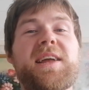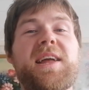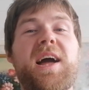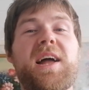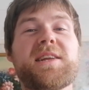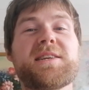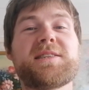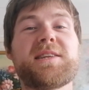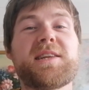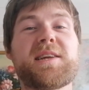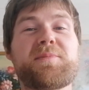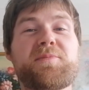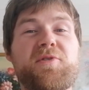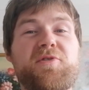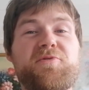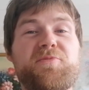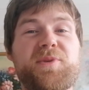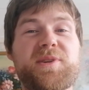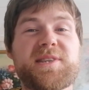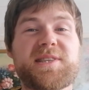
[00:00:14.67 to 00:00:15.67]
Calisthenic
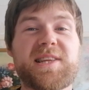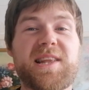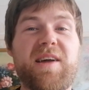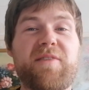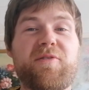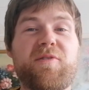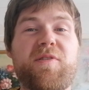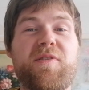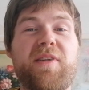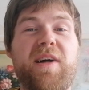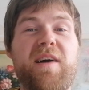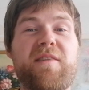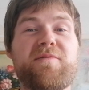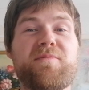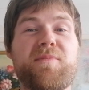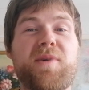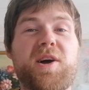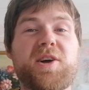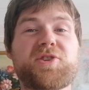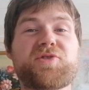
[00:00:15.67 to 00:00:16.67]
Movements Level
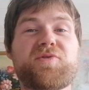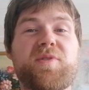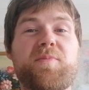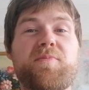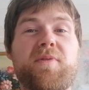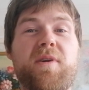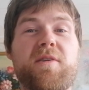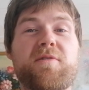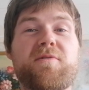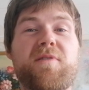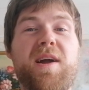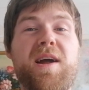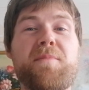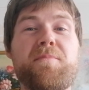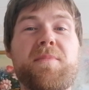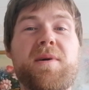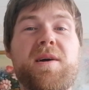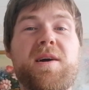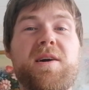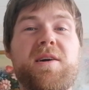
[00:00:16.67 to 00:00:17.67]
5 Mastery
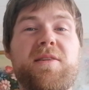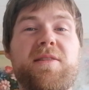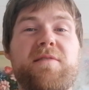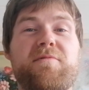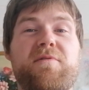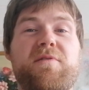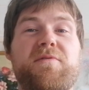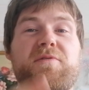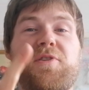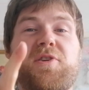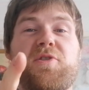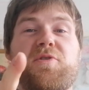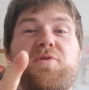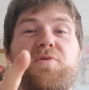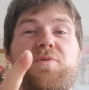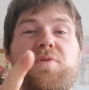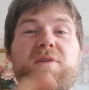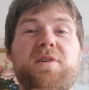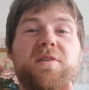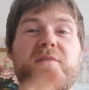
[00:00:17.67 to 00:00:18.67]
Program, the
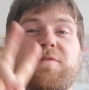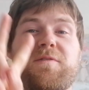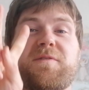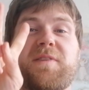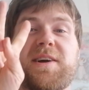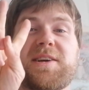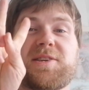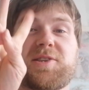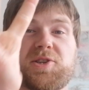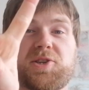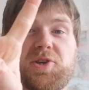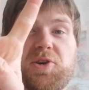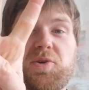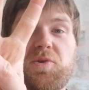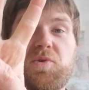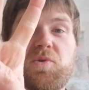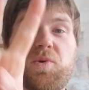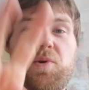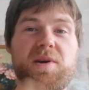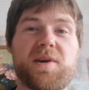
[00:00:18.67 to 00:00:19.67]
review of Phase
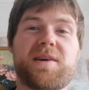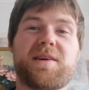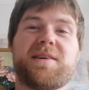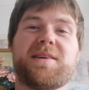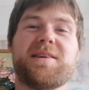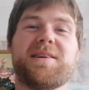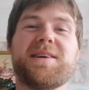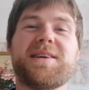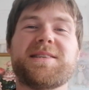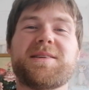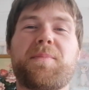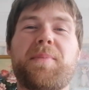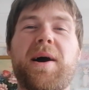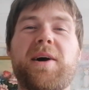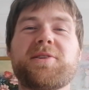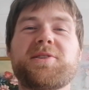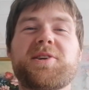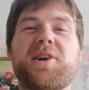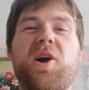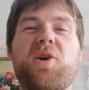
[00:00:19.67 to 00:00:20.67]
2 is
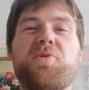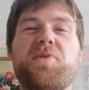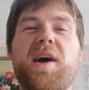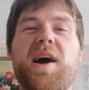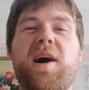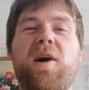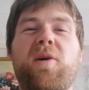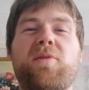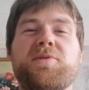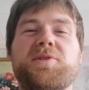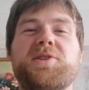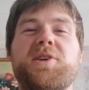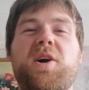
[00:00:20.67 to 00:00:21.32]
about to go down.